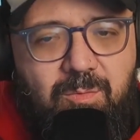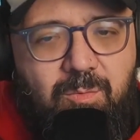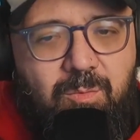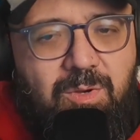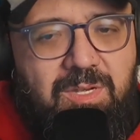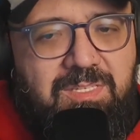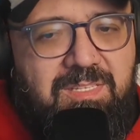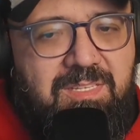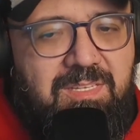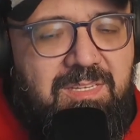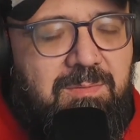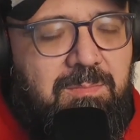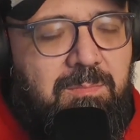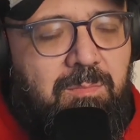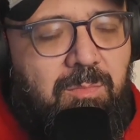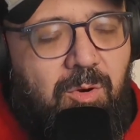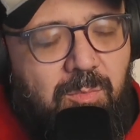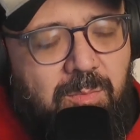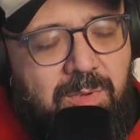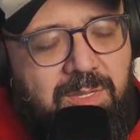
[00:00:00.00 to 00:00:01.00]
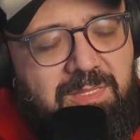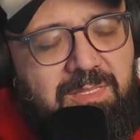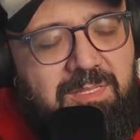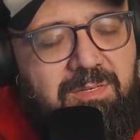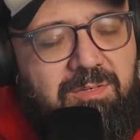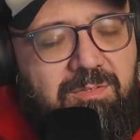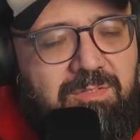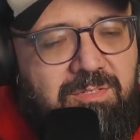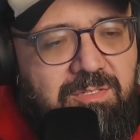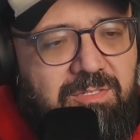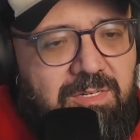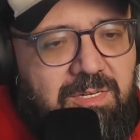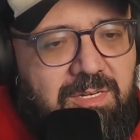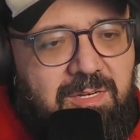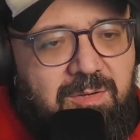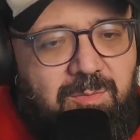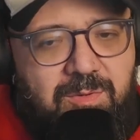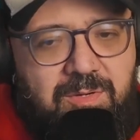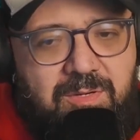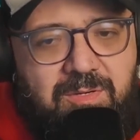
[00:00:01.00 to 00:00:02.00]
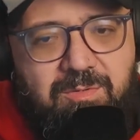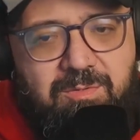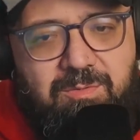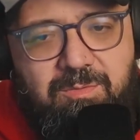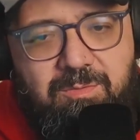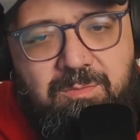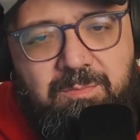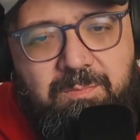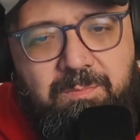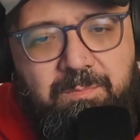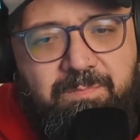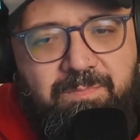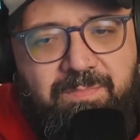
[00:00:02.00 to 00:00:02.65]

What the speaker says: Was there a moment in your journey when you